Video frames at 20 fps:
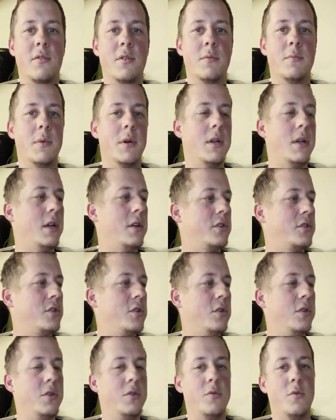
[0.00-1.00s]
But I'll show
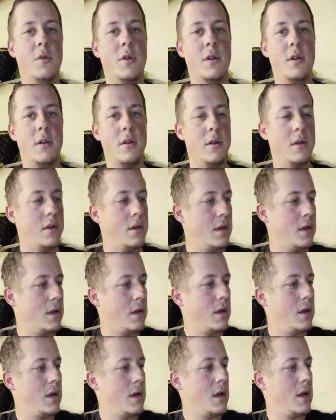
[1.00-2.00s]
you what
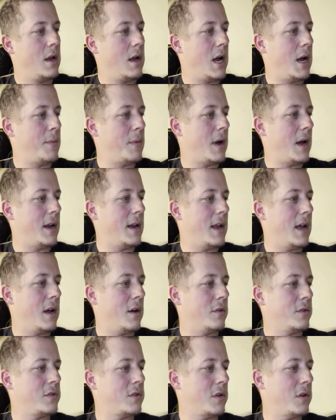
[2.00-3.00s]
I bought now.
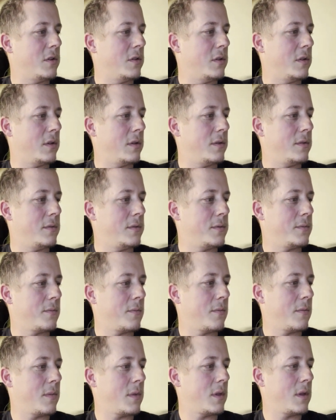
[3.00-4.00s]
So
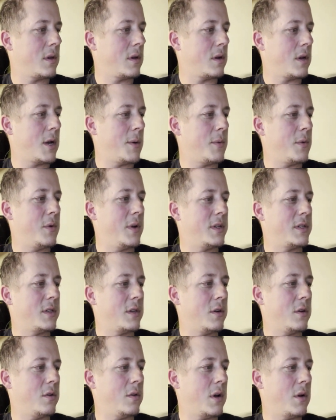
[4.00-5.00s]
a couple weeks
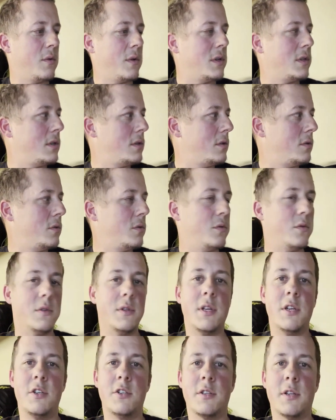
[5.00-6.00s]
ago I went to
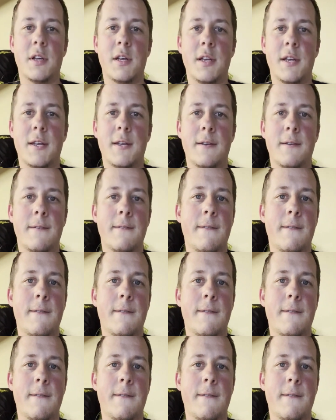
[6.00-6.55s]
Leech Lake,